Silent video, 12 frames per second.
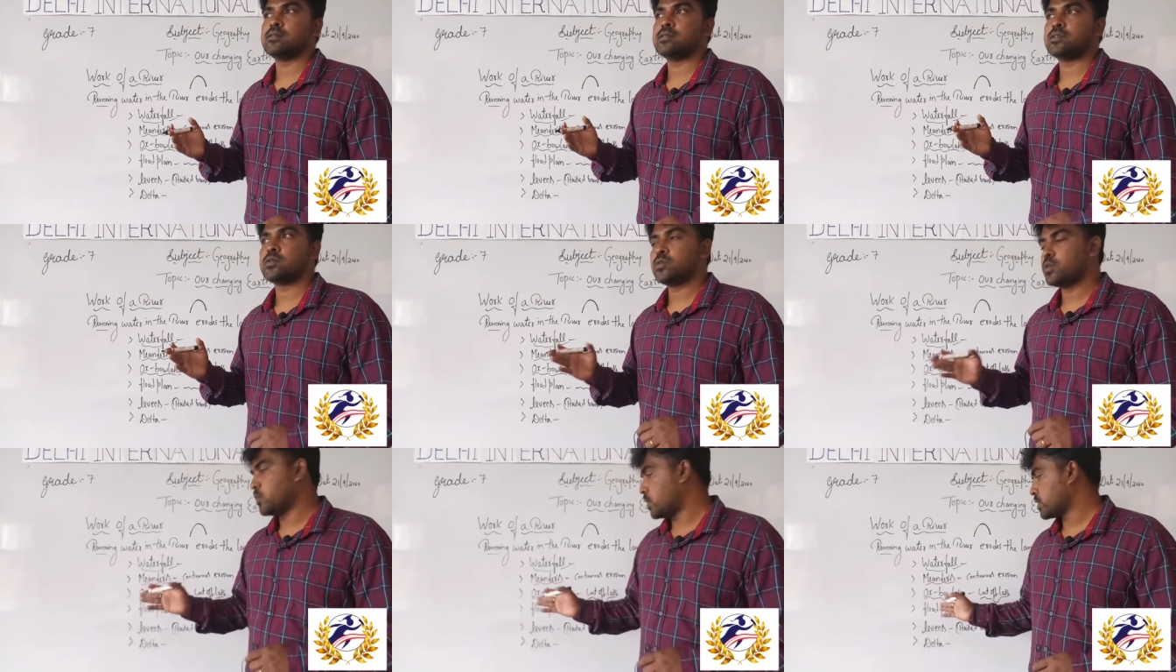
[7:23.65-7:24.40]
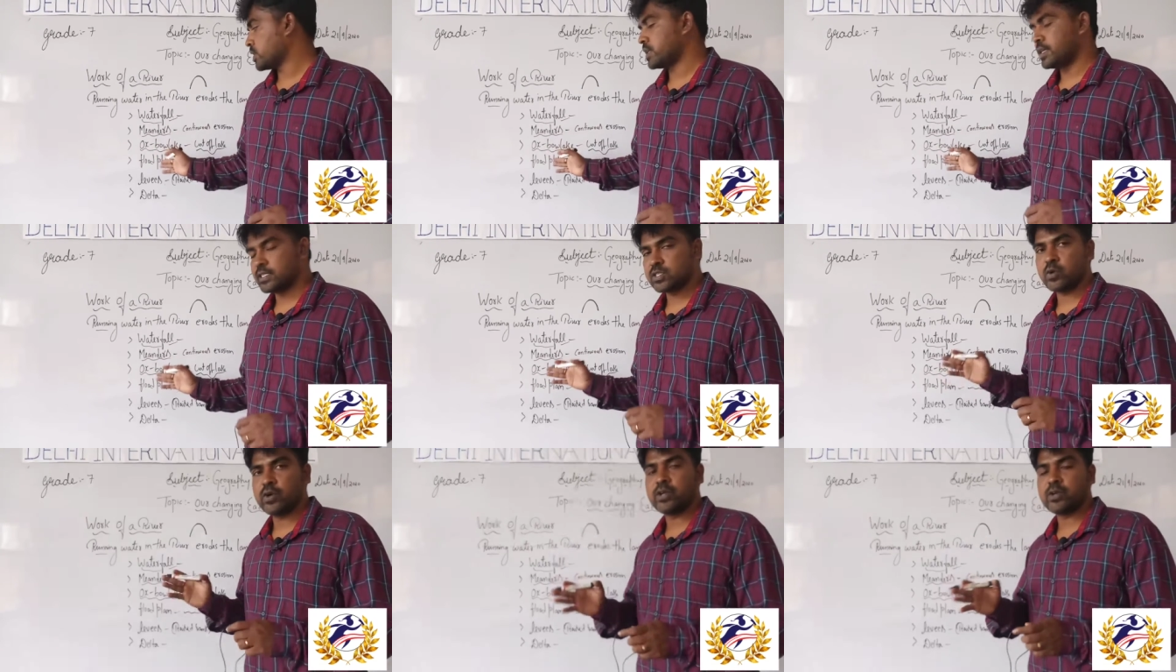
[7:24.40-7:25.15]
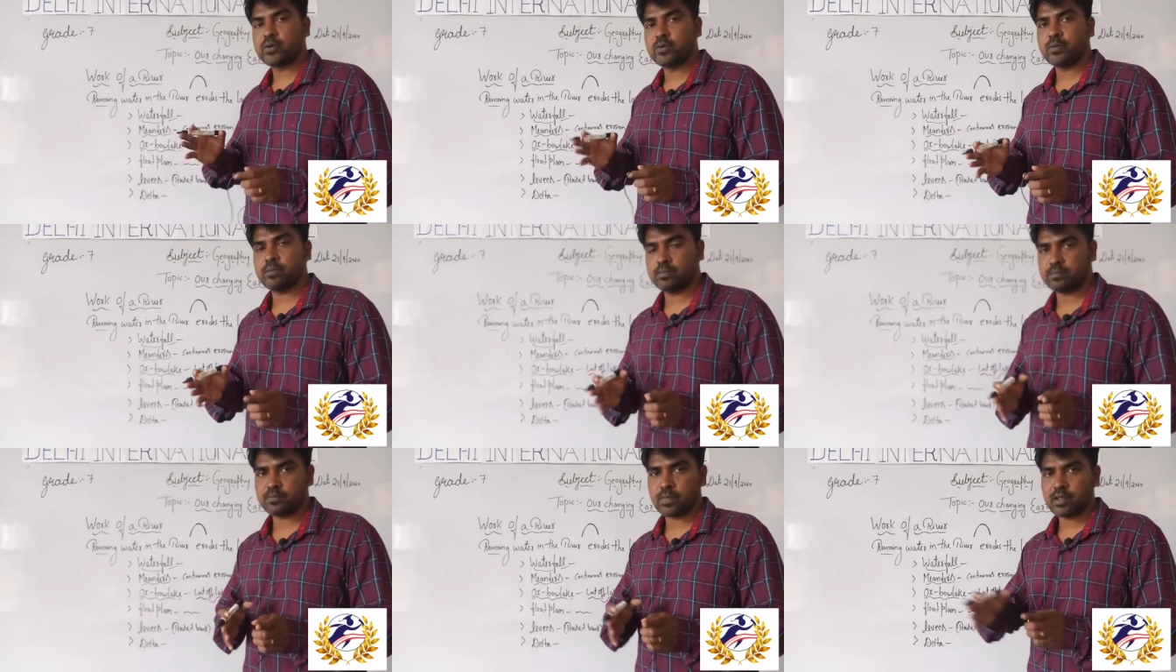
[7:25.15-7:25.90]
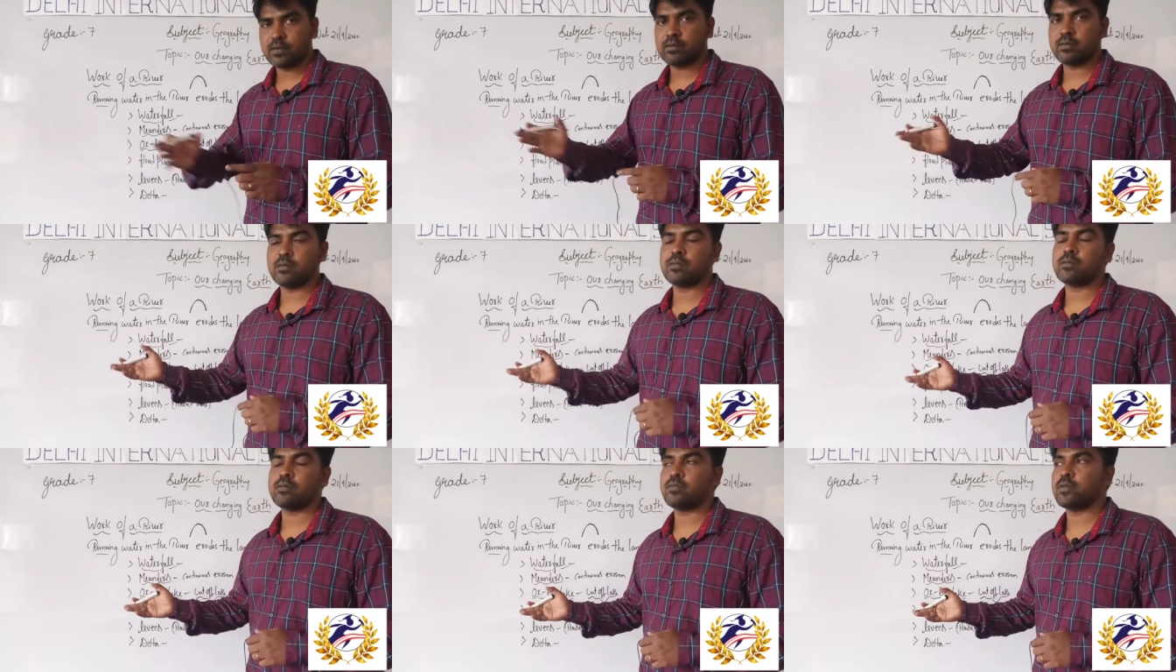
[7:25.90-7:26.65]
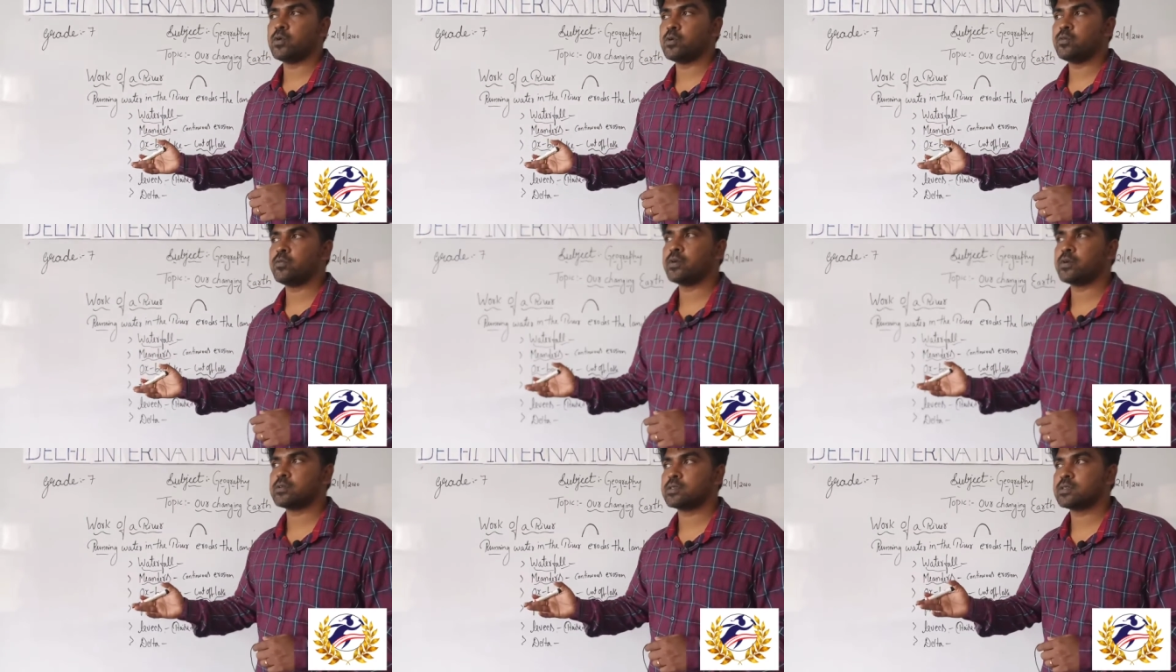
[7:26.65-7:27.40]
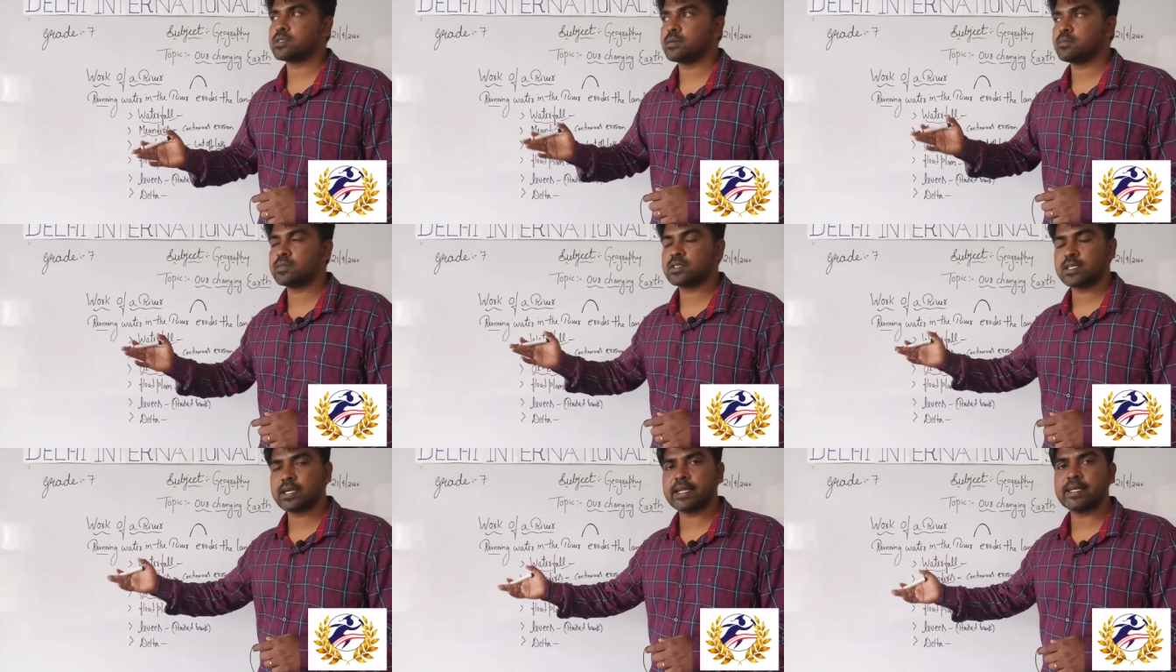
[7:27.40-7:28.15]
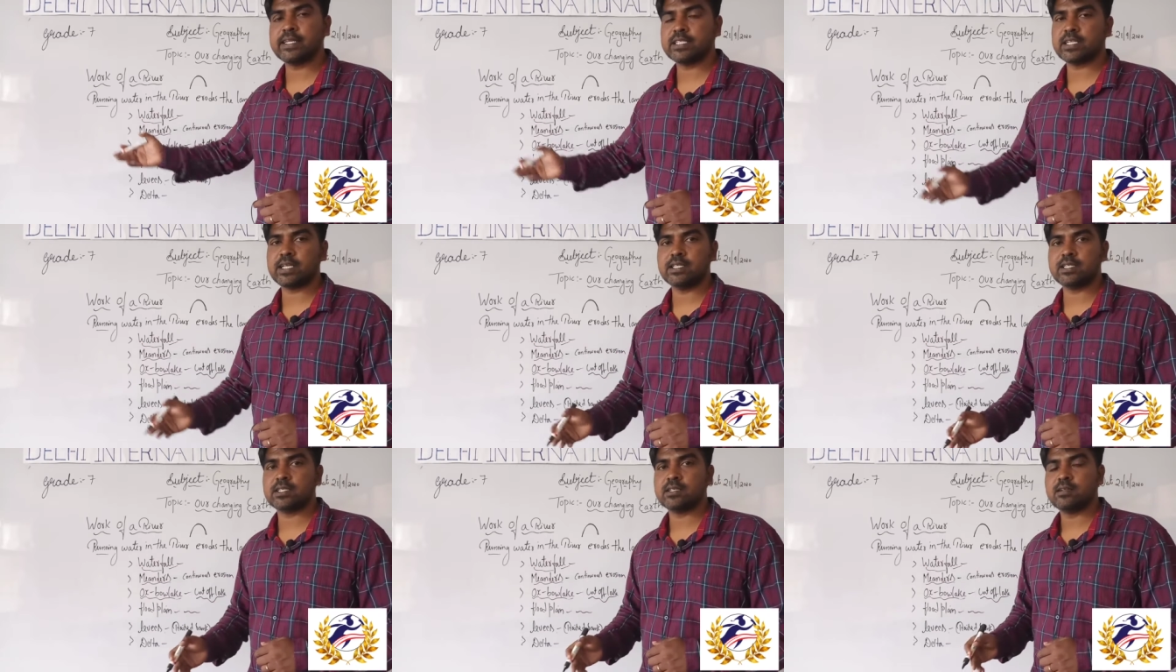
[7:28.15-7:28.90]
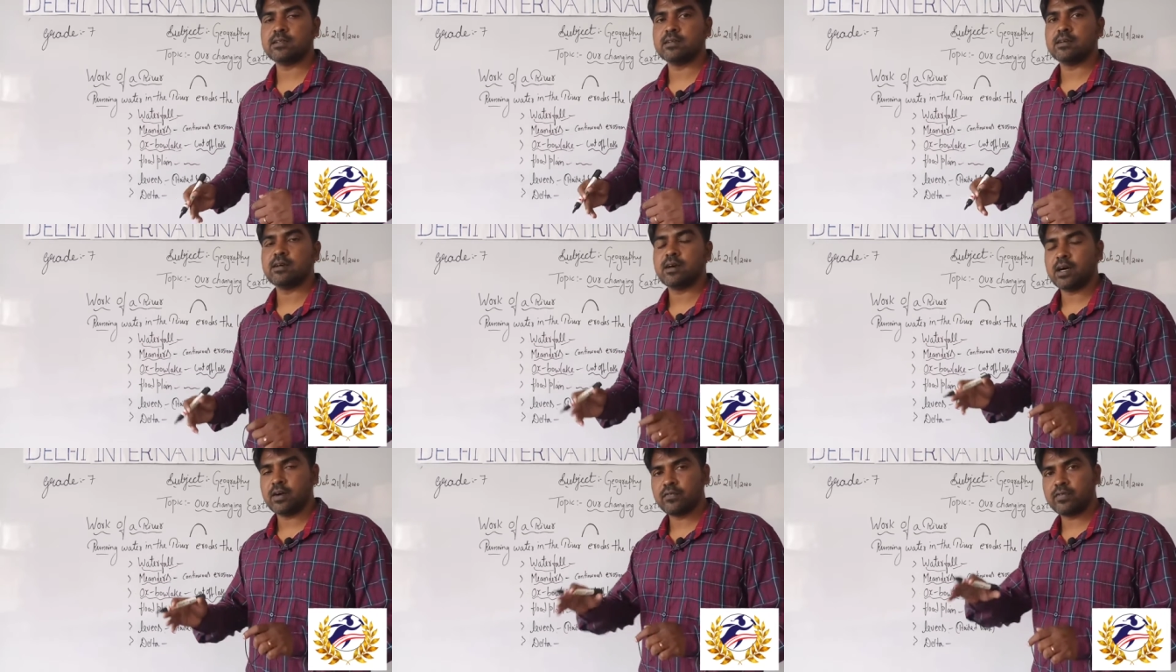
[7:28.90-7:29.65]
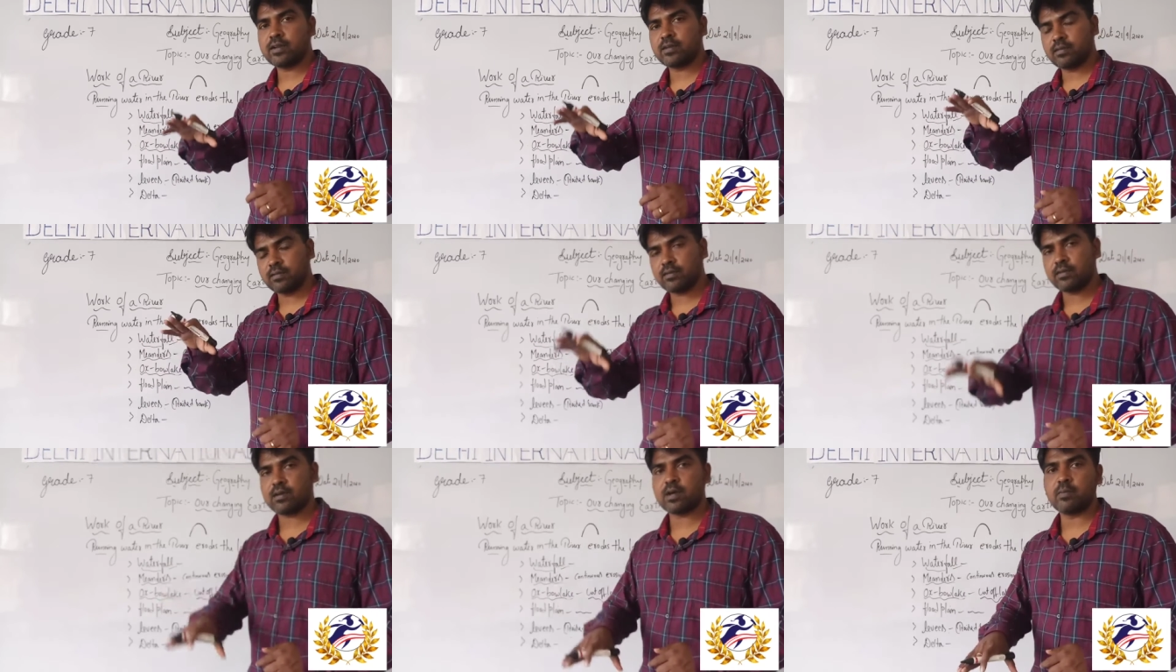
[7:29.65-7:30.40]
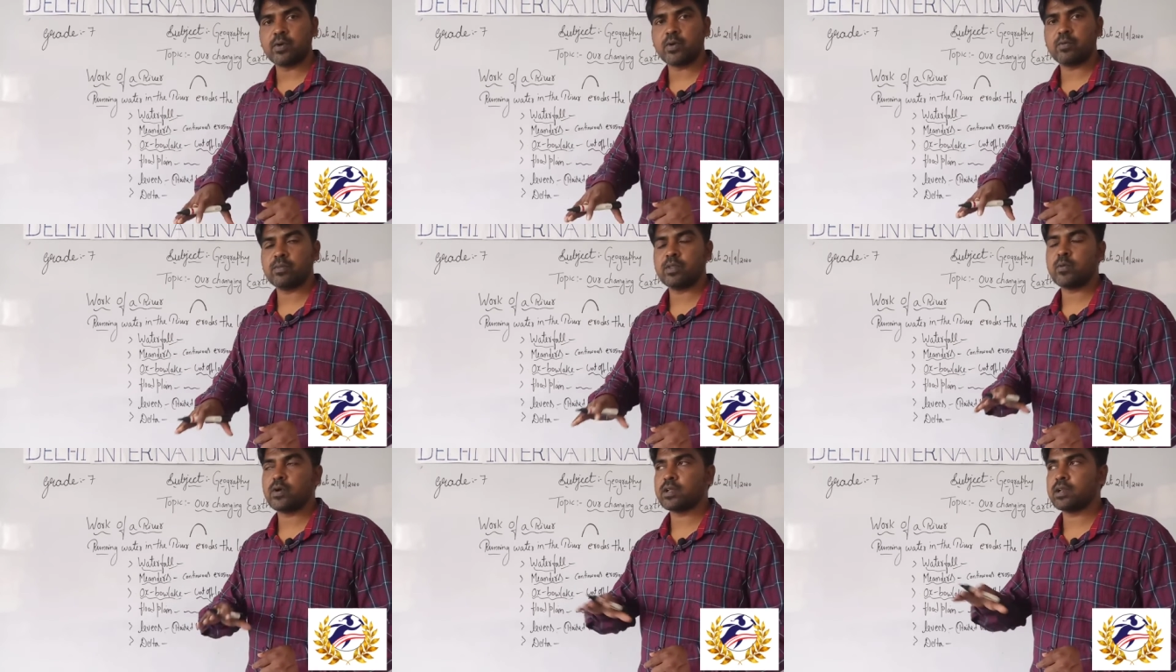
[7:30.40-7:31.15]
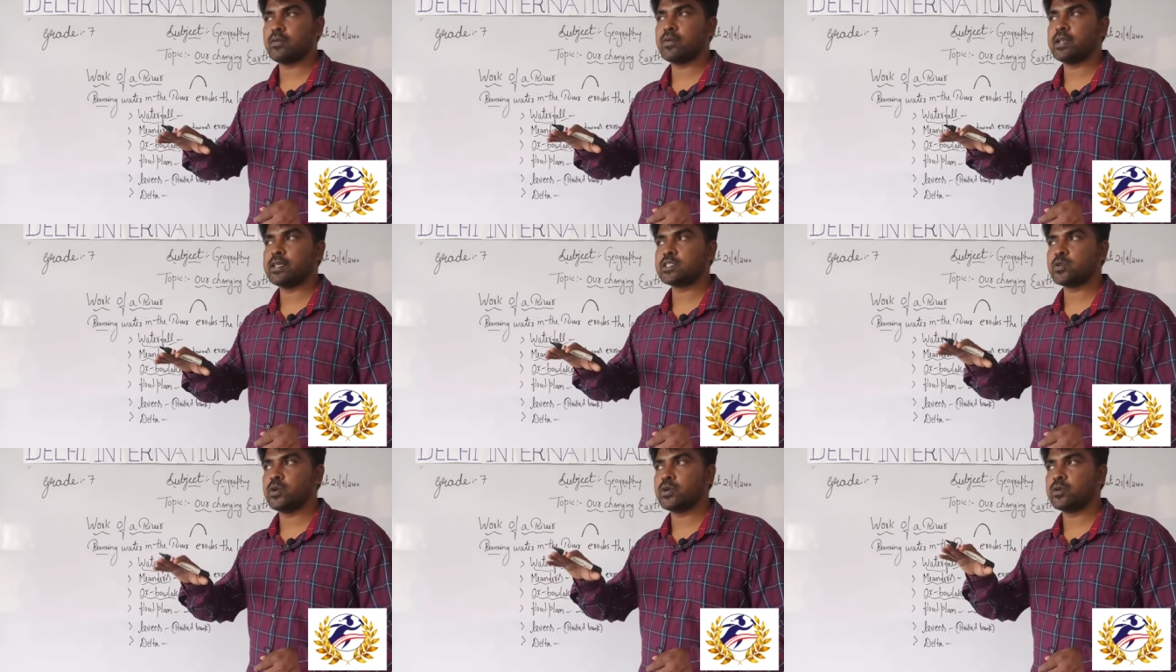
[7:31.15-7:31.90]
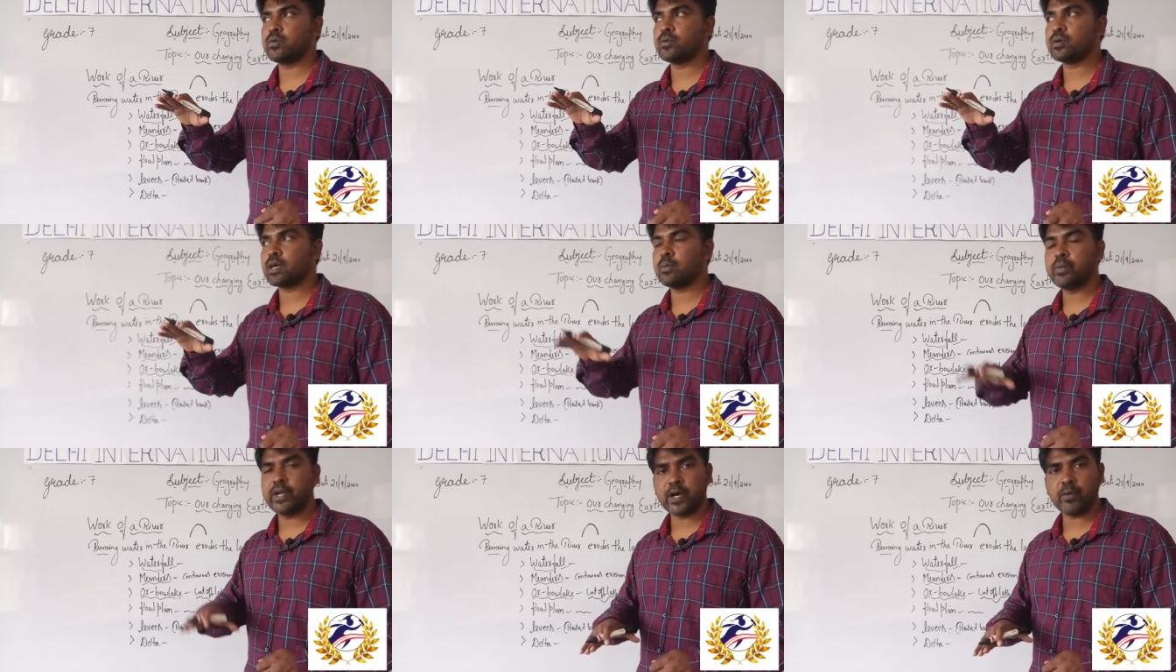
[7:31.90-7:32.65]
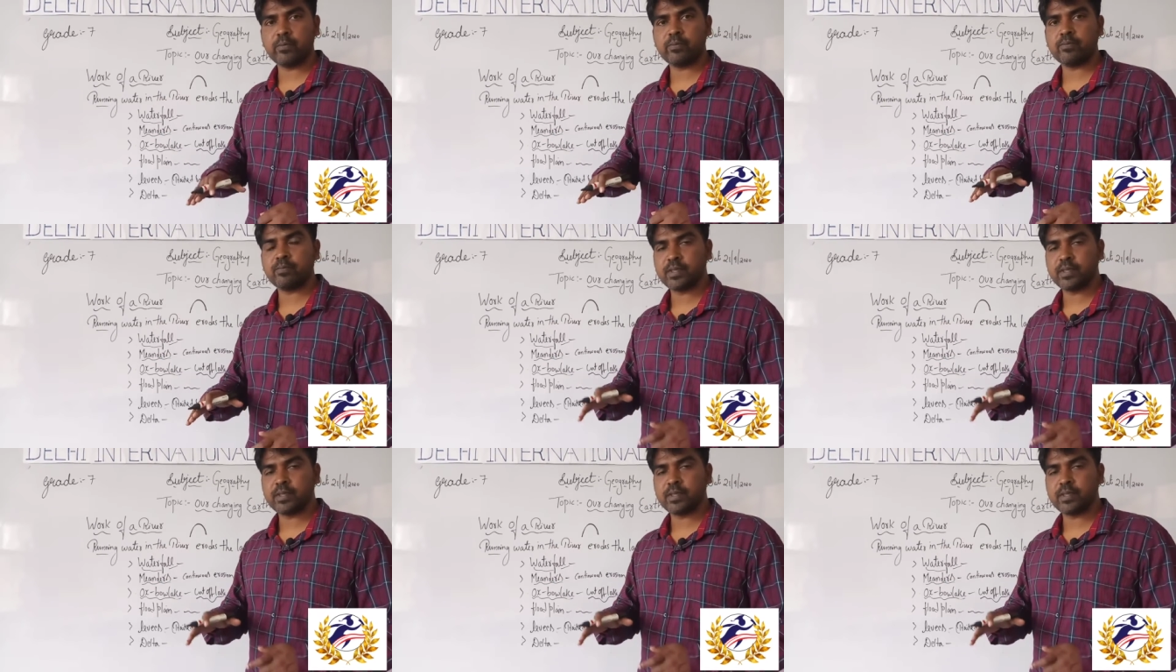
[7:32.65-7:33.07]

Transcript: so the water is going to flow for some certain distance. After come down, the water level is going to come down.